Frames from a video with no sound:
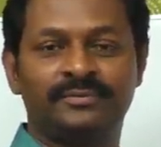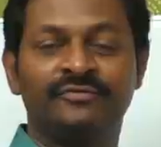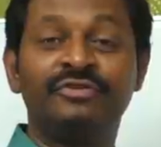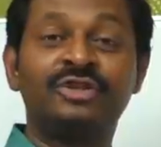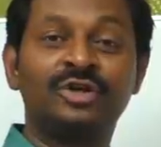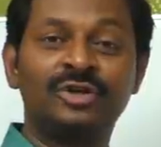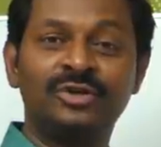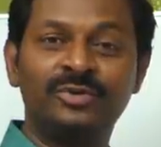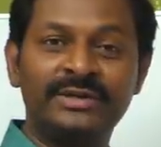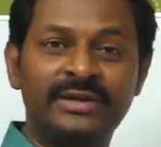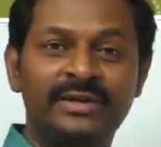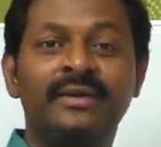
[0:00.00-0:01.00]
without
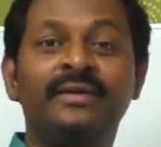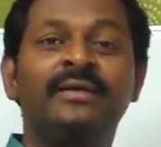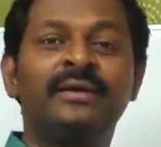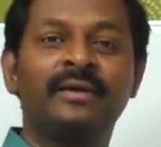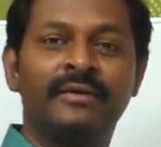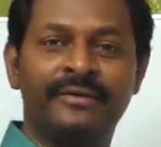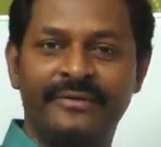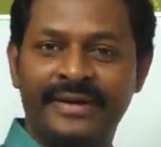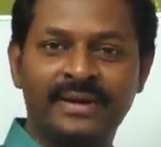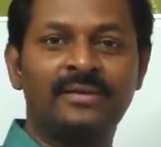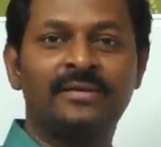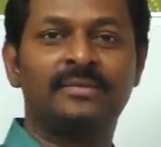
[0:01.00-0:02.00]
doing in a
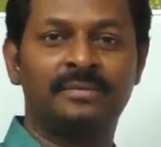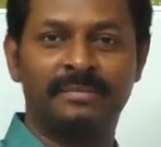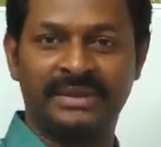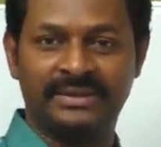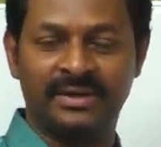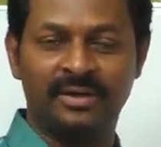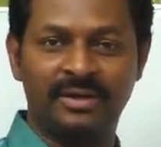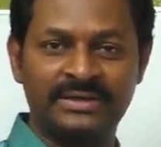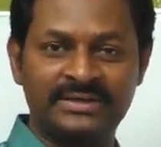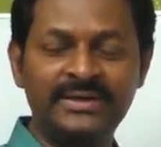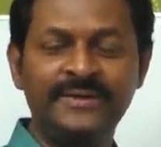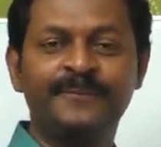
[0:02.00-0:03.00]
regular
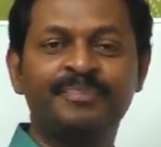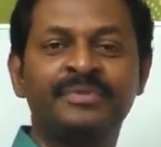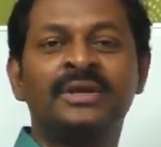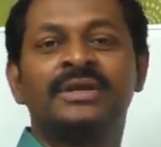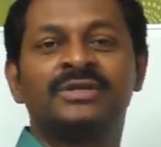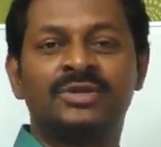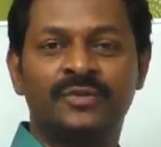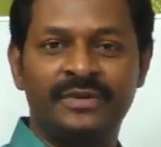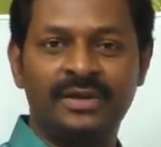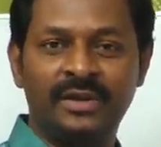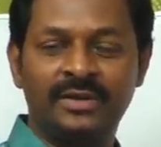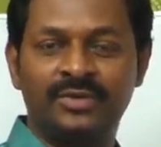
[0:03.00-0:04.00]
methodology. So
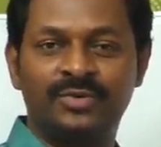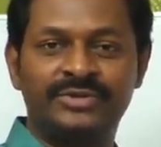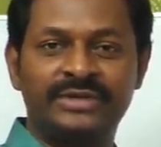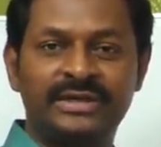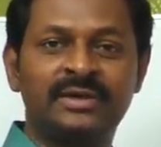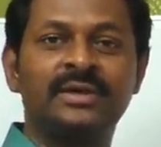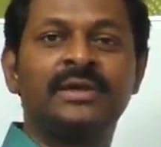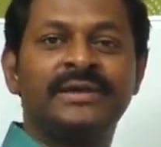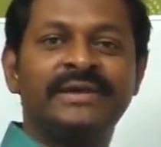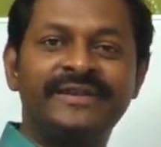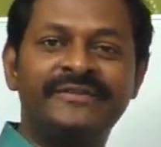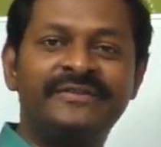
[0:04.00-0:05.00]
we are using
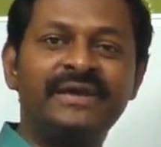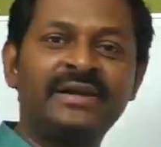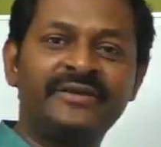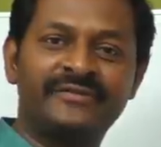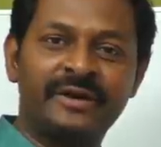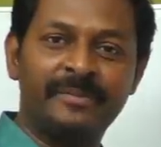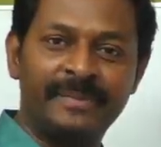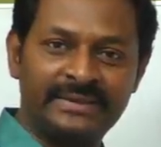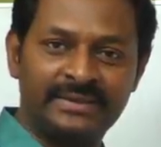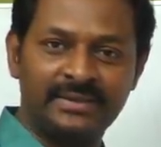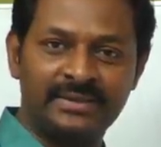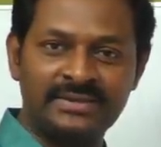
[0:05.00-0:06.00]
different
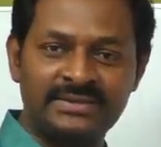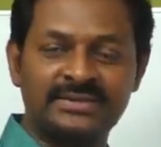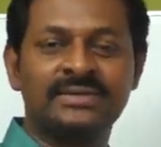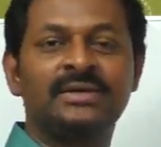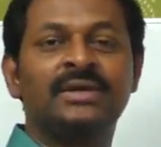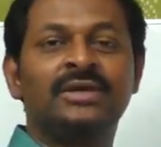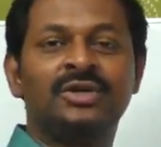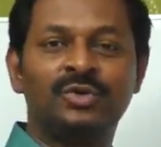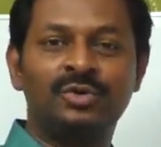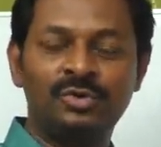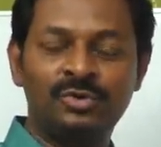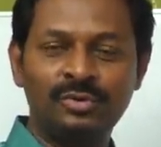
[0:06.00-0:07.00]
methods
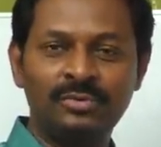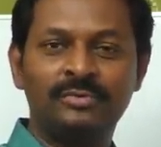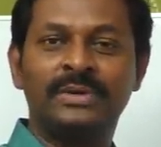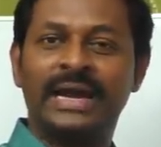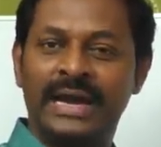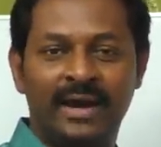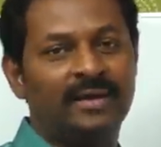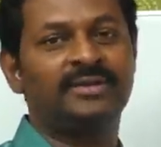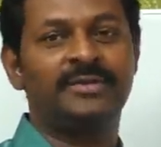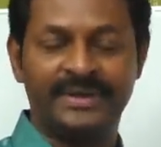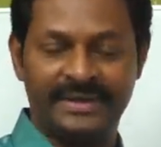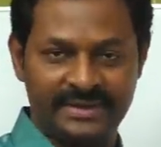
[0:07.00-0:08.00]
to do
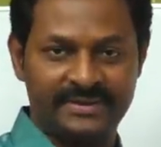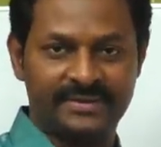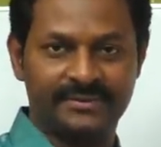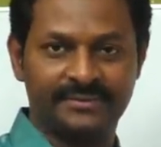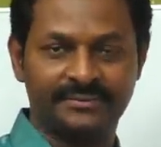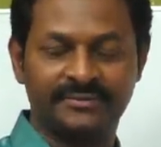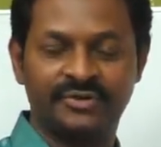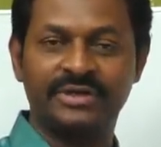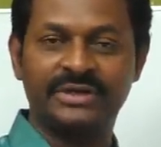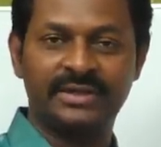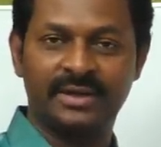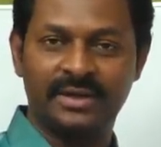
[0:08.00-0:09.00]
arithmetic. So
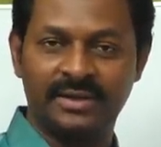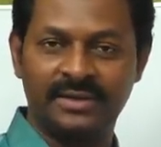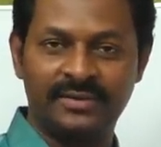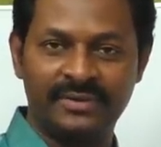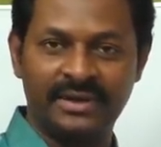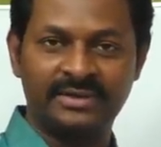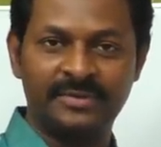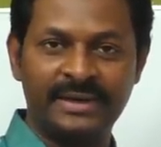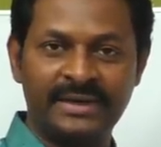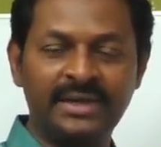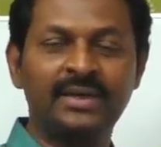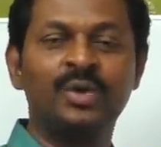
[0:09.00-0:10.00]
in our
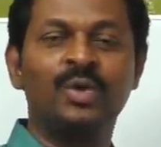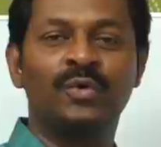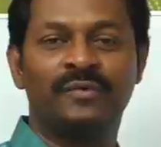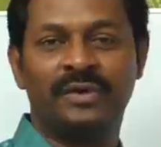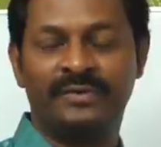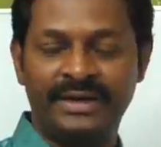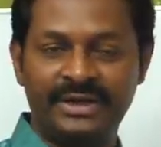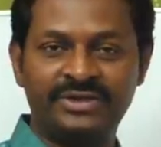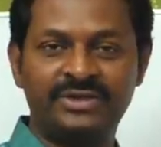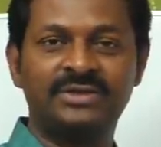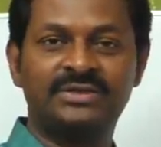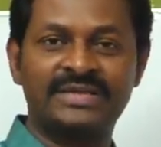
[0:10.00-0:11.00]
arithmetic, we have
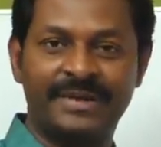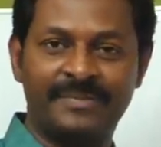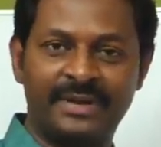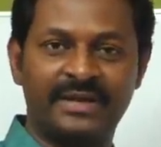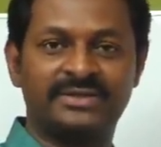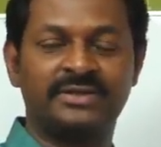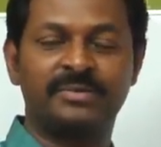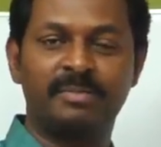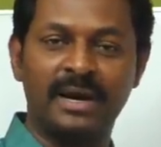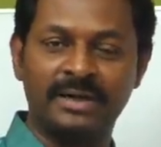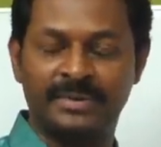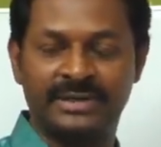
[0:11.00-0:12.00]
addition, subtraction,
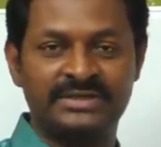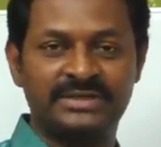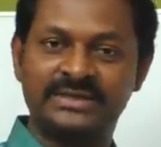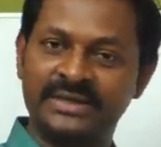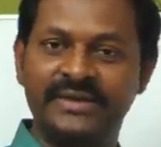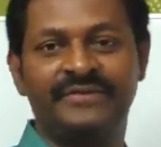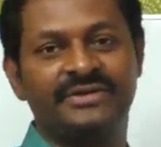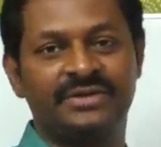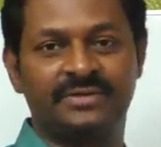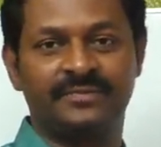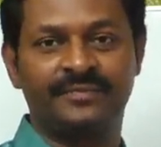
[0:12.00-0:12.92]
multiplication and division.